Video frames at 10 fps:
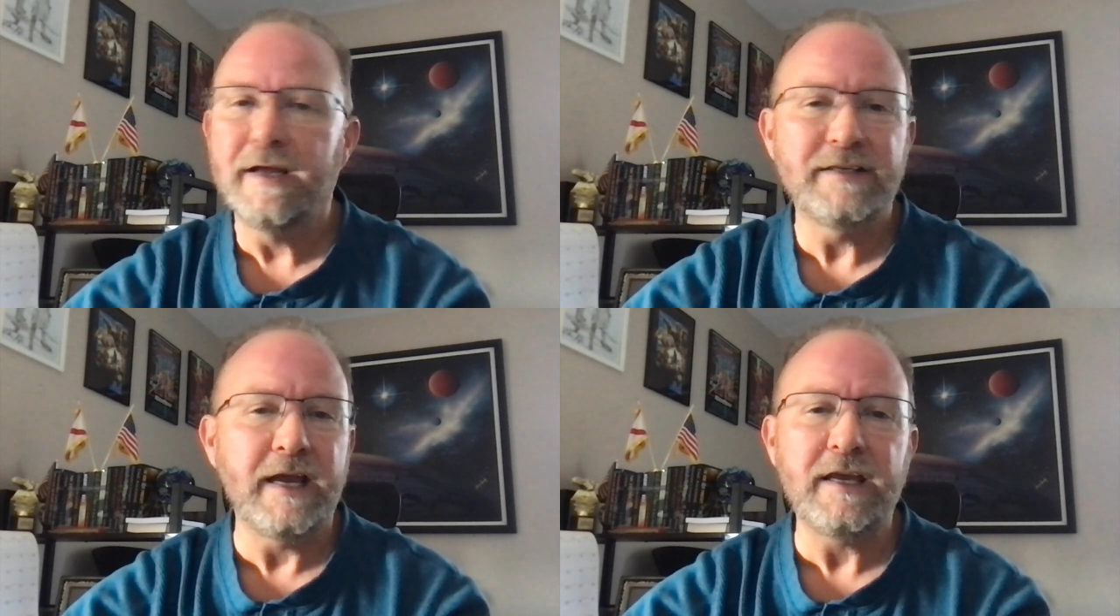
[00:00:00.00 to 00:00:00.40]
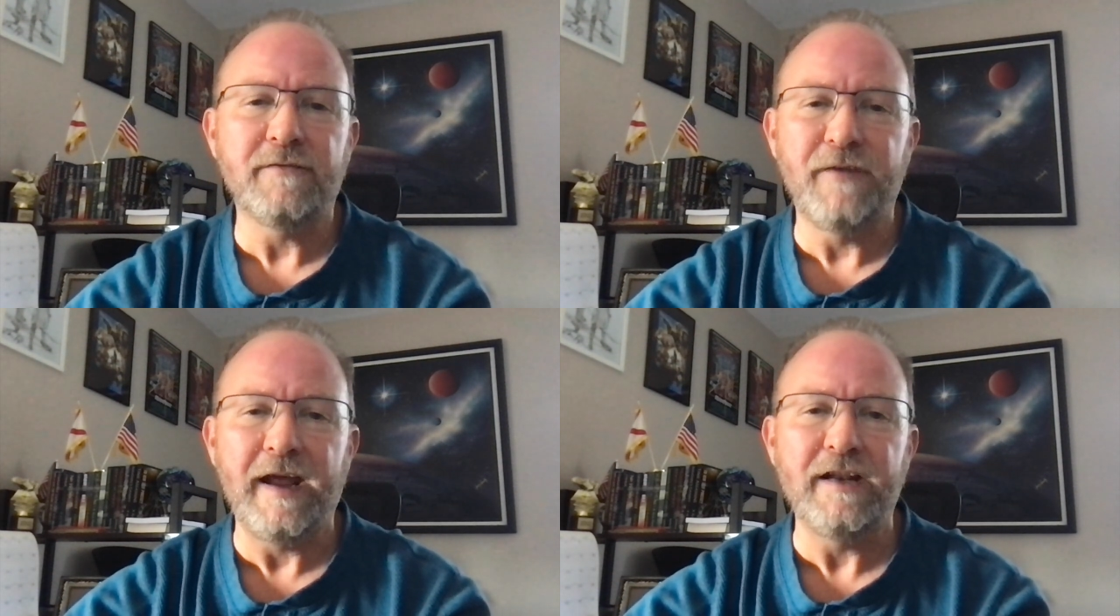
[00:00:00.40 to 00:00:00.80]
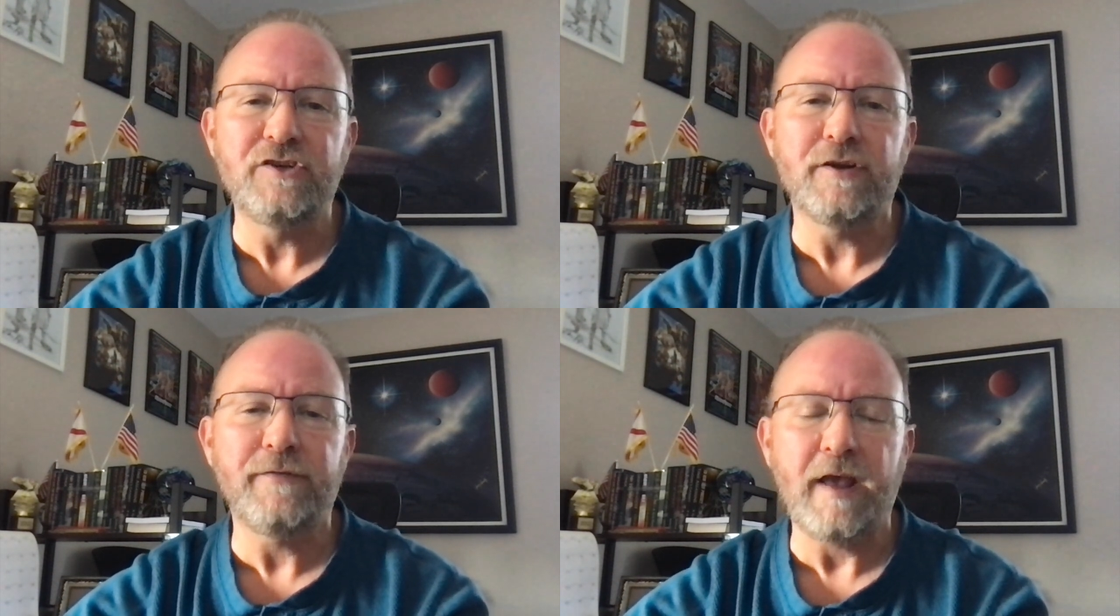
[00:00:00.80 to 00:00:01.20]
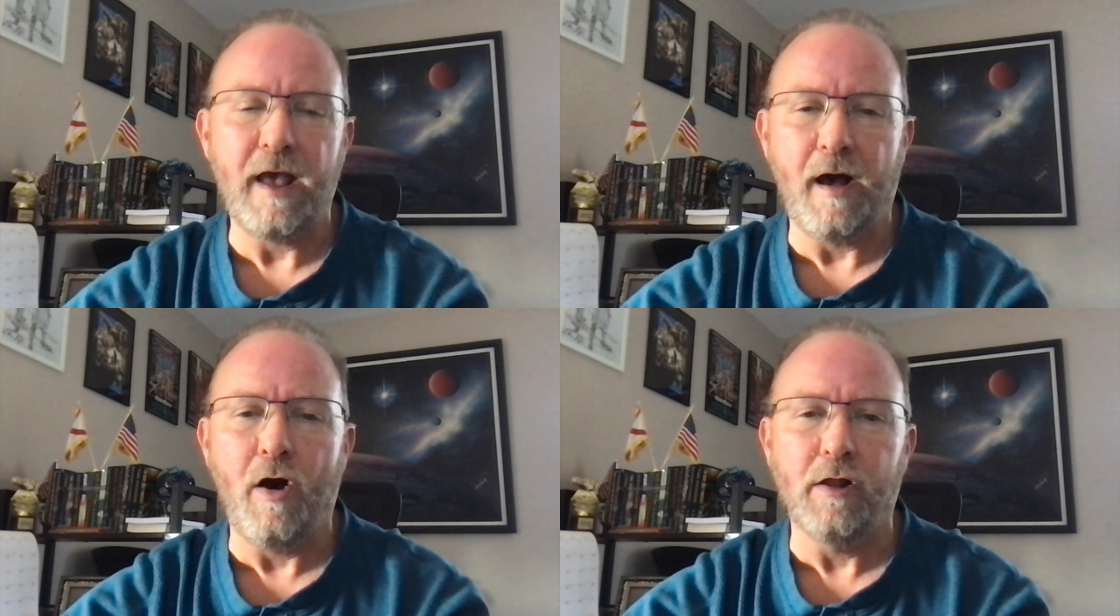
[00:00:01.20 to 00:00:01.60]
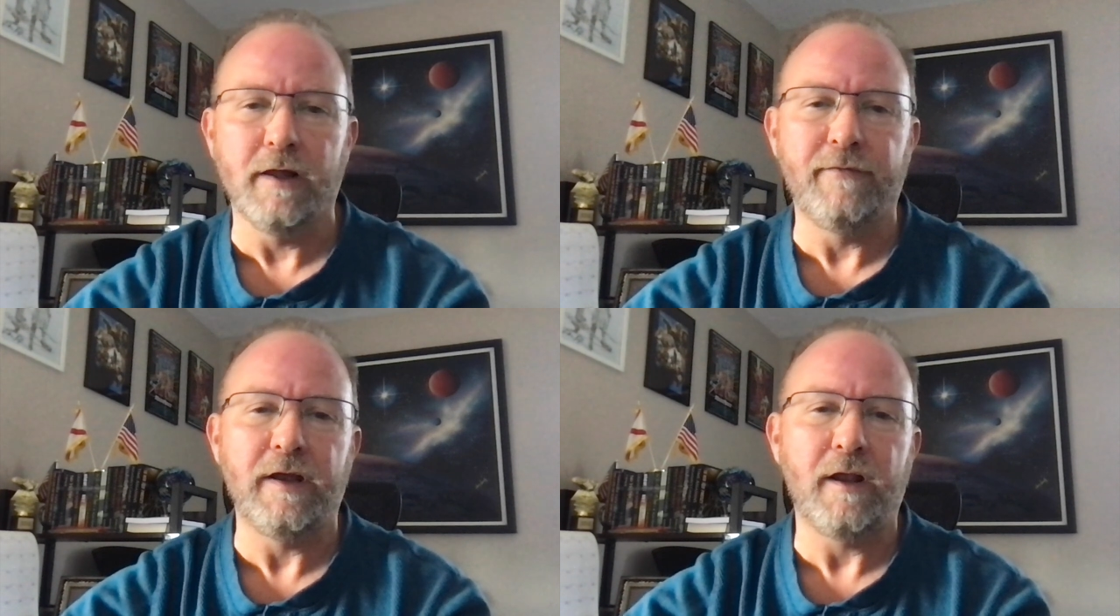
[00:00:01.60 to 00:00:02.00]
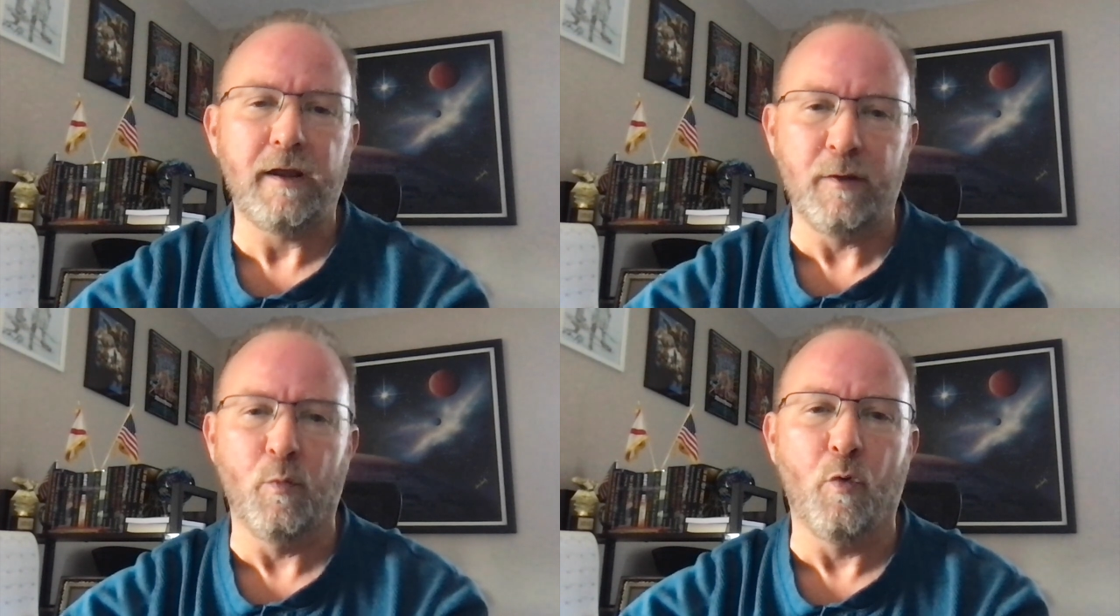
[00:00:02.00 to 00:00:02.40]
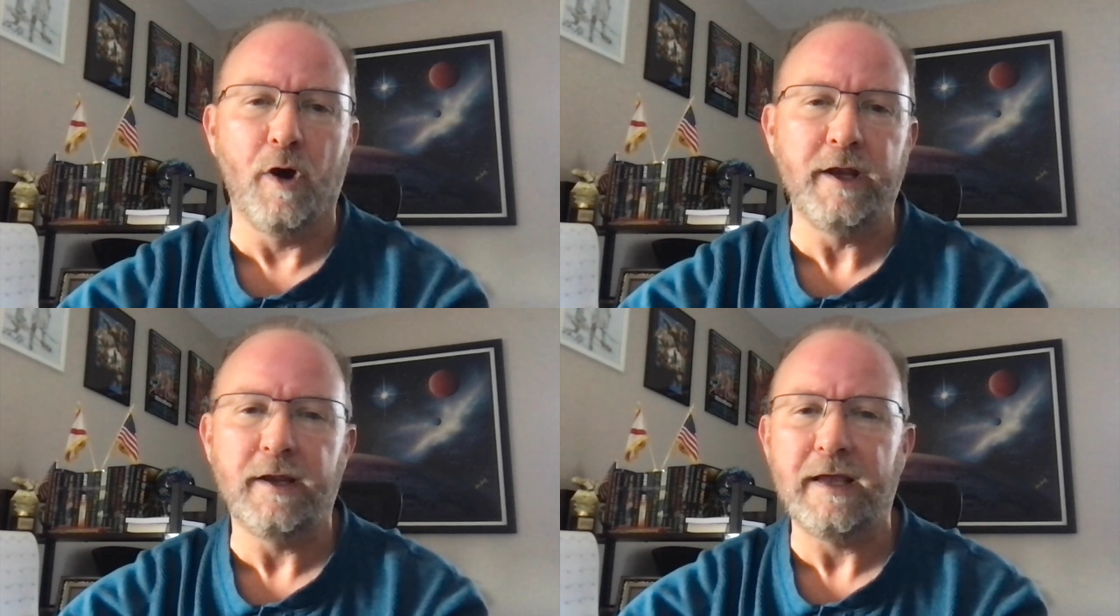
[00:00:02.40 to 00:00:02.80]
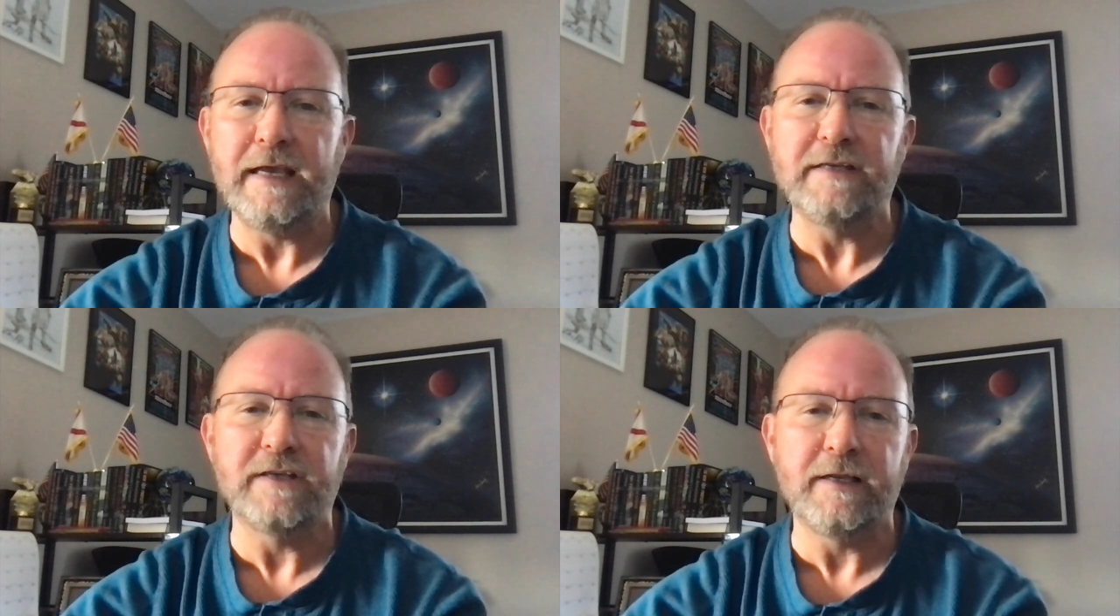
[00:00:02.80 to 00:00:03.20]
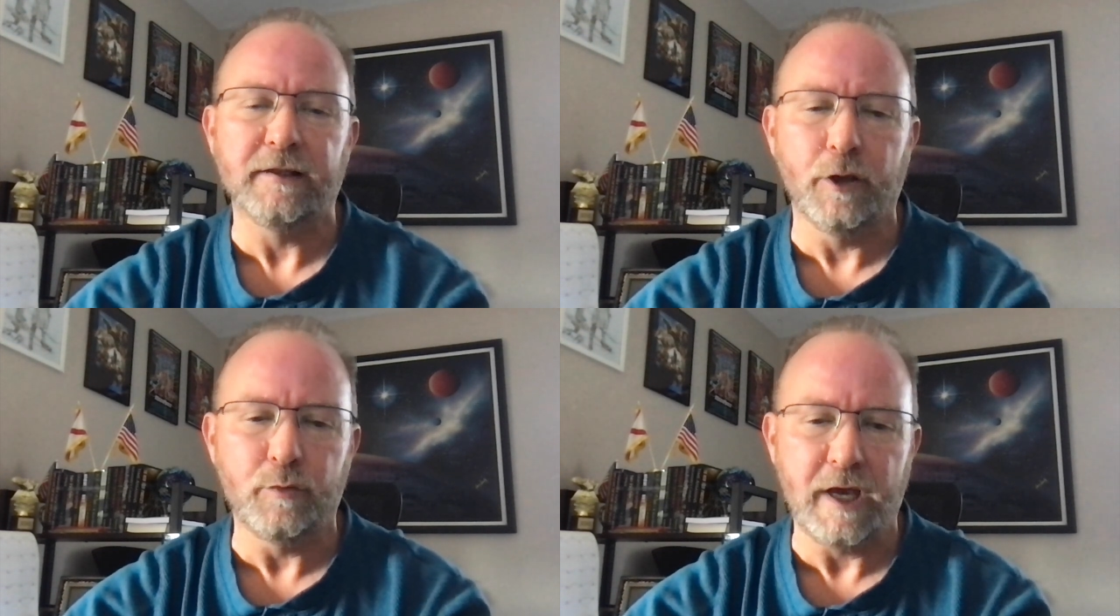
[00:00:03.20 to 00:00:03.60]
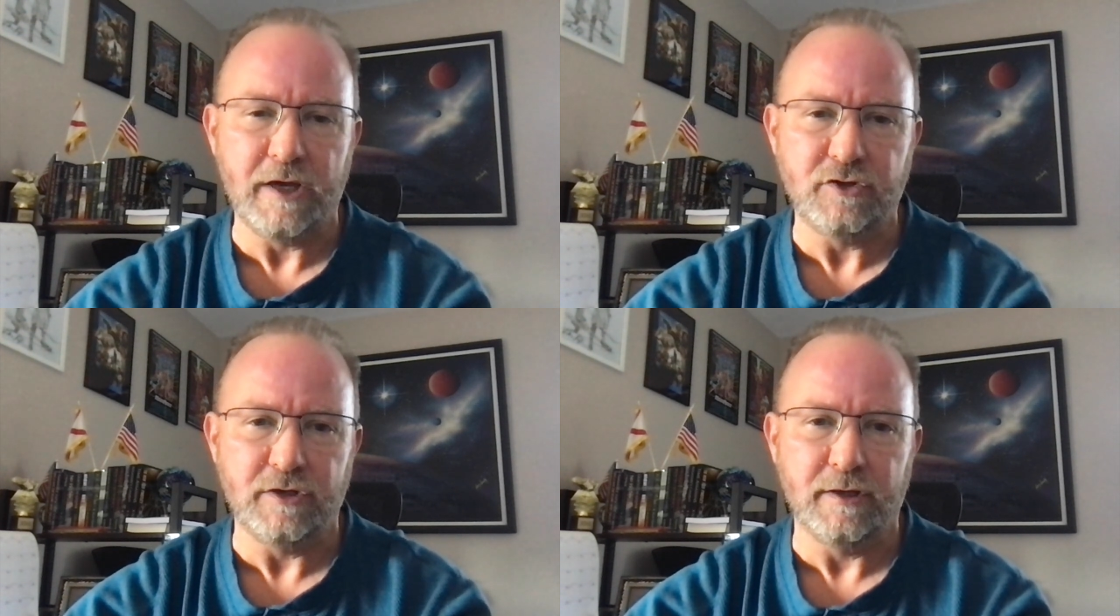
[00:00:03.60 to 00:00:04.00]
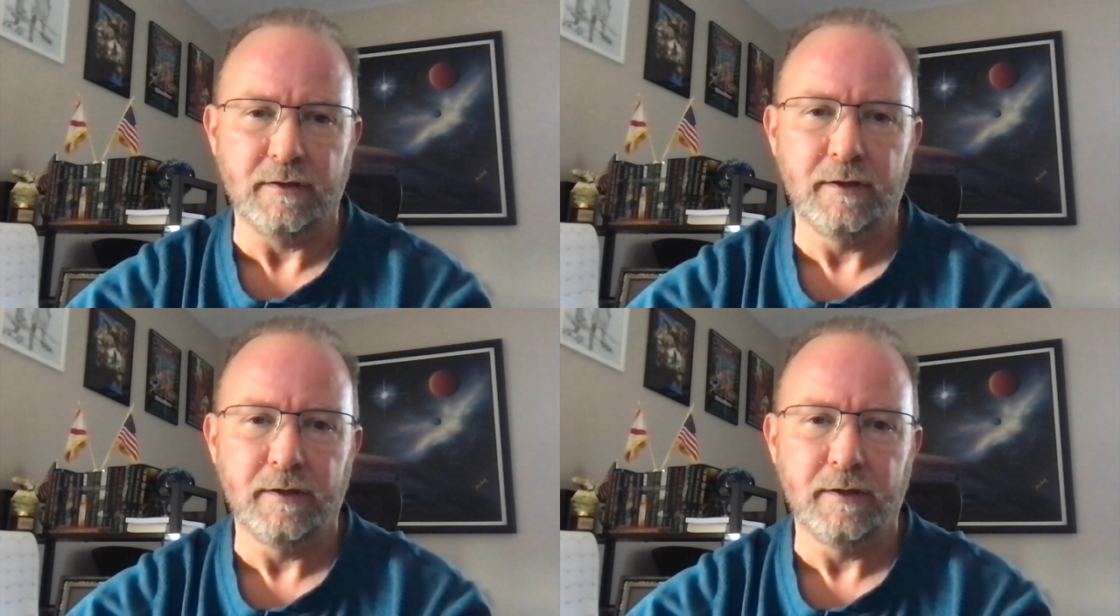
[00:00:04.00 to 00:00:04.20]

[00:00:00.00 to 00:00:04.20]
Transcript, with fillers: Take advantage of all of it in one easy location.